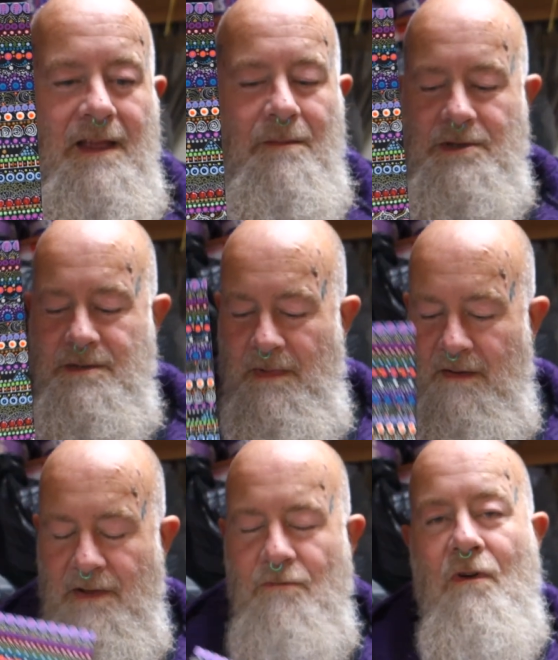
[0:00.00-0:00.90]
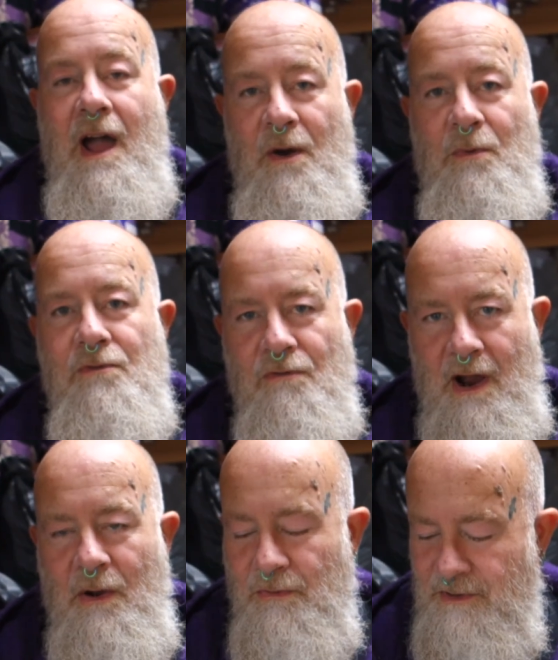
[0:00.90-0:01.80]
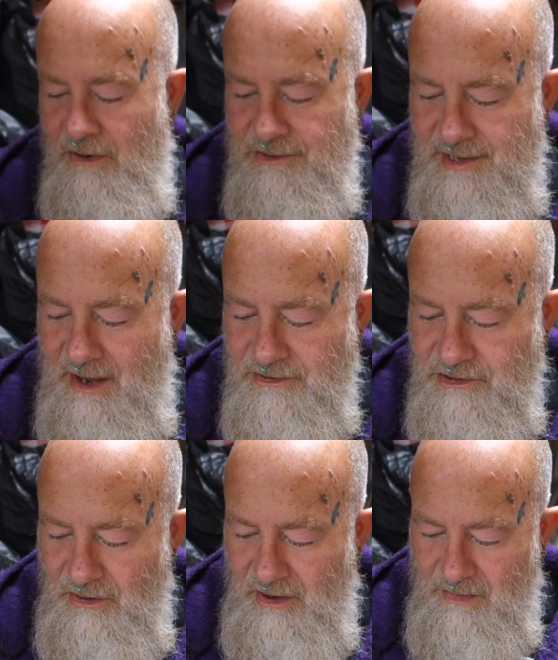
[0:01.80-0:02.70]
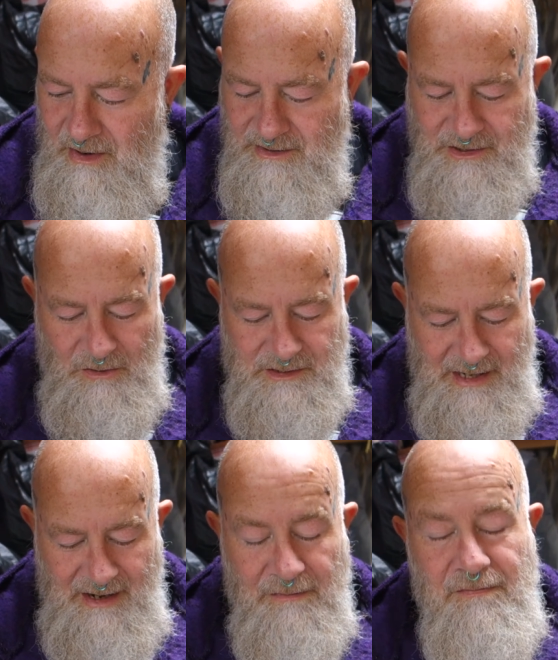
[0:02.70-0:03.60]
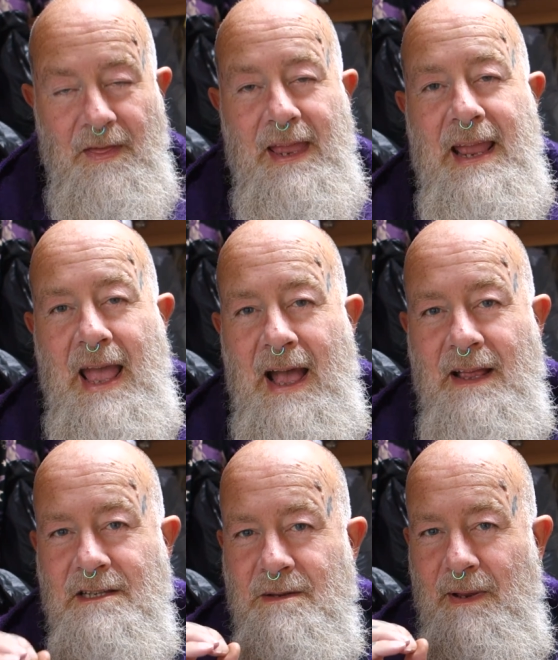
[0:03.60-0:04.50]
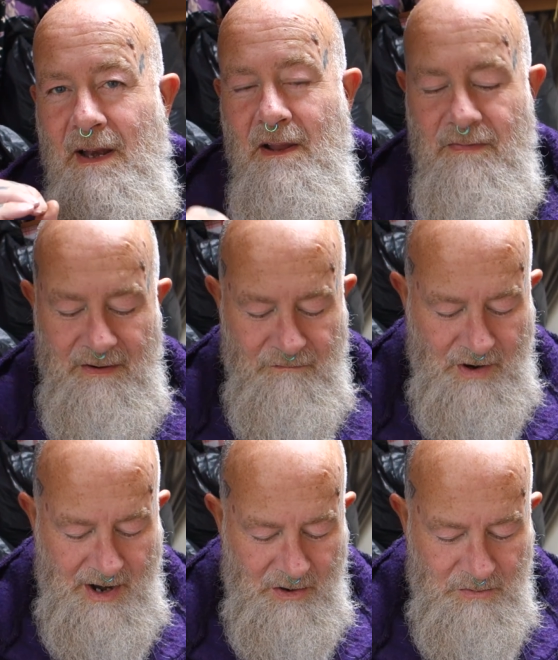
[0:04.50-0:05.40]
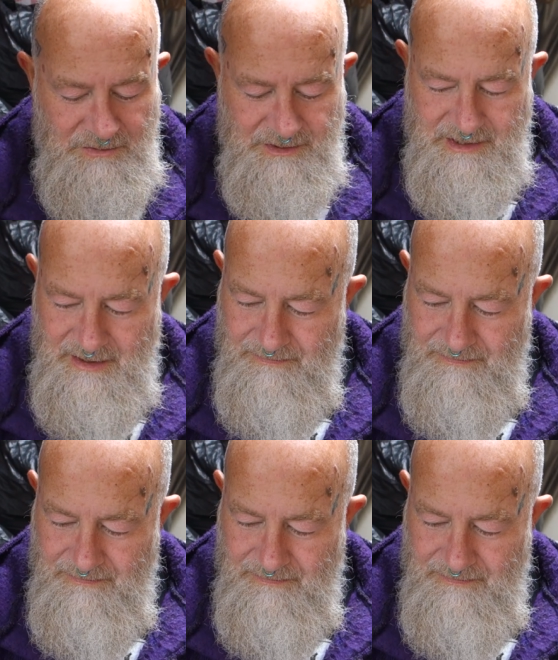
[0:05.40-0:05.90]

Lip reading: But some lovely round dots there. I do like my dots, if they can, to be lovely and round.